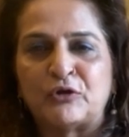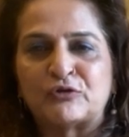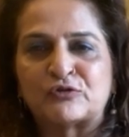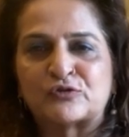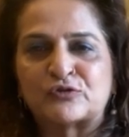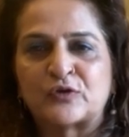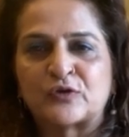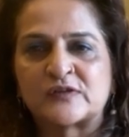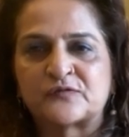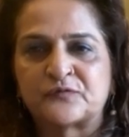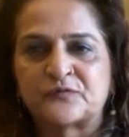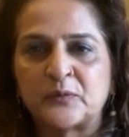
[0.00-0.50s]

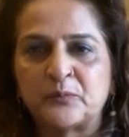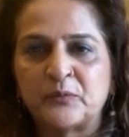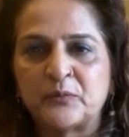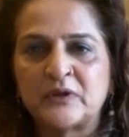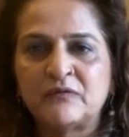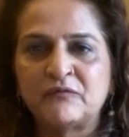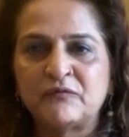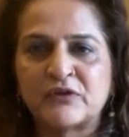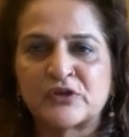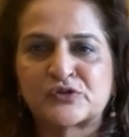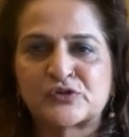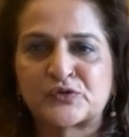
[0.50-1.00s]
So as
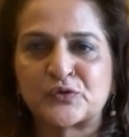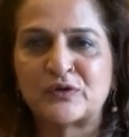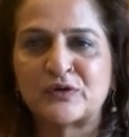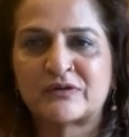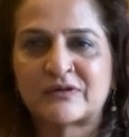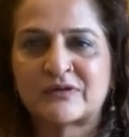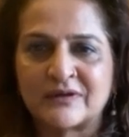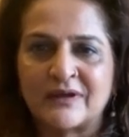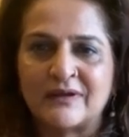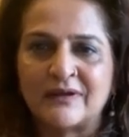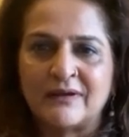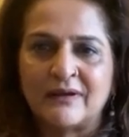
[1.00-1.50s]
women, we shouldn't
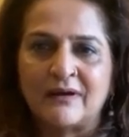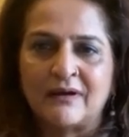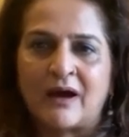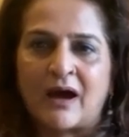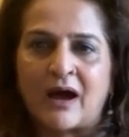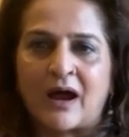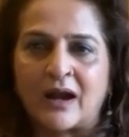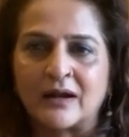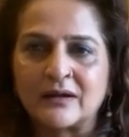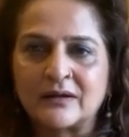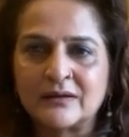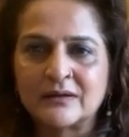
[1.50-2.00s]

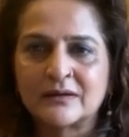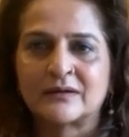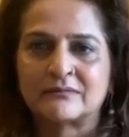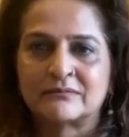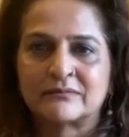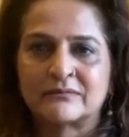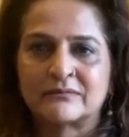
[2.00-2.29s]
undervalue